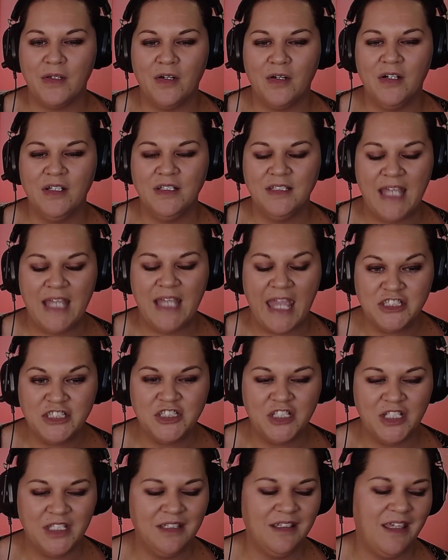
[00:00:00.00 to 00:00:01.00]
on,
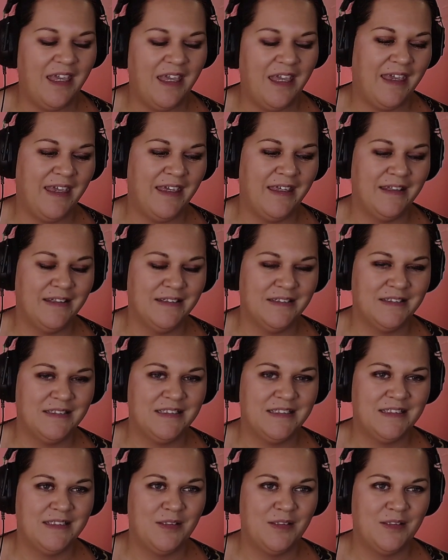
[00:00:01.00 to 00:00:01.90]
hatching, and